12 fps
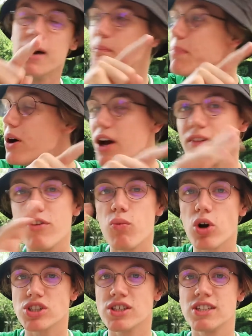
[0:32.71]
But if you're
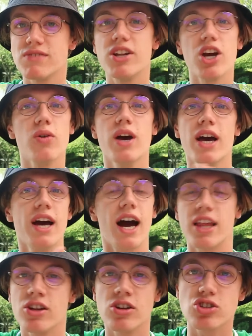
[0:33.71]
watching this video
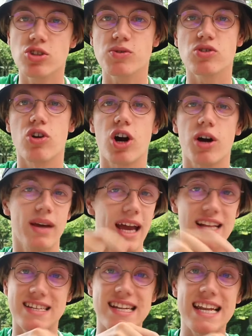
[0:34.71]
and you're not subscribed,
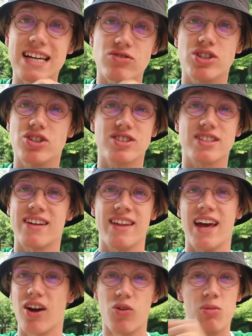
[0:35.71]
it's literally just down
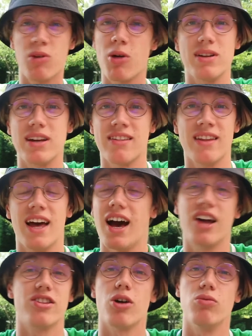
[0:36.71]
there, or it might be down there,
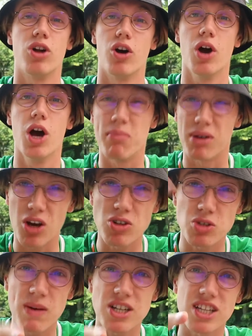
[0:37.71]
I don't know. But go
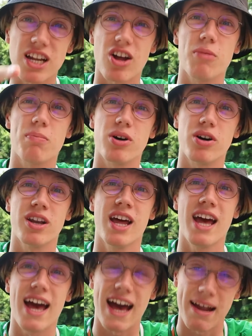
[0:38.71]
smash that like button
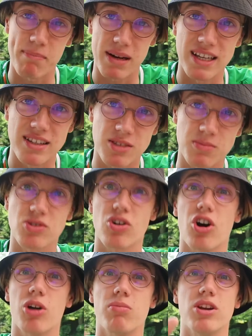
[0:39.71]
and please
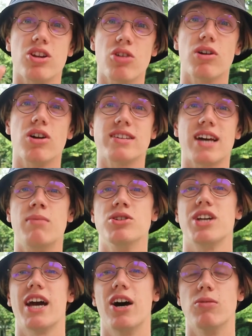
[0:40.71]
subscribe. You don't realise how much
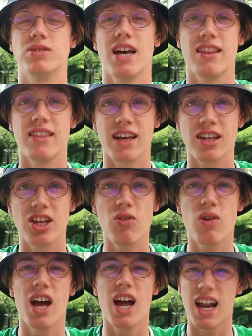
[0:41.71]
it helps. Thank you.
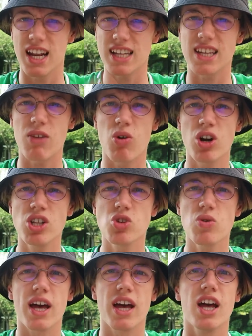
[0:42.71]
Let's get right into
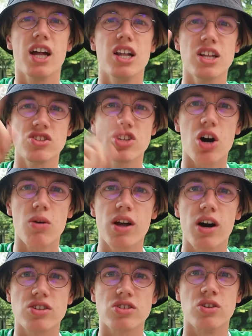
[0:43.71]
it. Let's start with
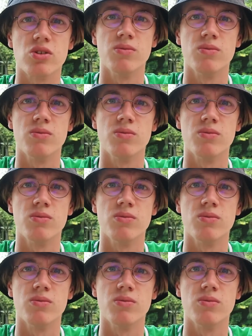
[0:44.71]
Arsenal.